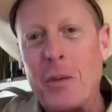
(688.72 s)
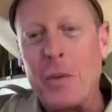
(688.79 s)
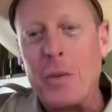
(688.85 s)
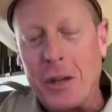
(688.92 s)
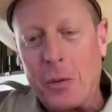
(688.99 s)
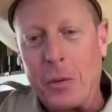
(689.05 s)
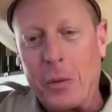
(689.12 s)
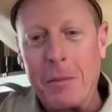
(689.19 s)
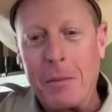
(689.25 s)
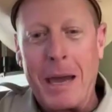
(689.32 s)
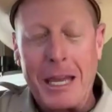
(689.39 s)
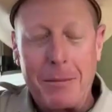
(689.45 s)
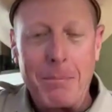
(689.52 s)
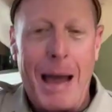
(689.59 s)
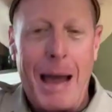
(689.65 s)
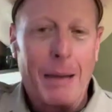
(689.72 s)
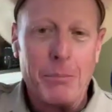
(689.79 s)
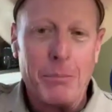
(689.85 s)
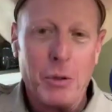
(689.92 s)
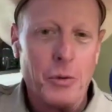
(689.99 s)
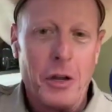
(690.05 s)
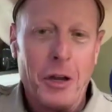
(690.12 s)
think we could really make Mike
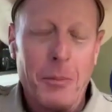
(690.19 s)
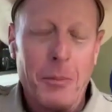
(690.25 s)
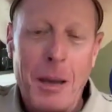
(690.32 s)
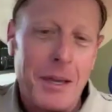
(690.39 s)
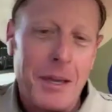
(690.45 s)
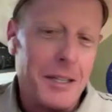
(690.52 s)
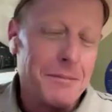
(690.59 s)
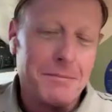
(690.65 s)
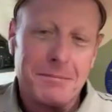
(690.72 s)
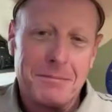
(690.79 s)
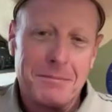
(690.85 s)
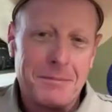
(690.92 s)
Boone up? I mean,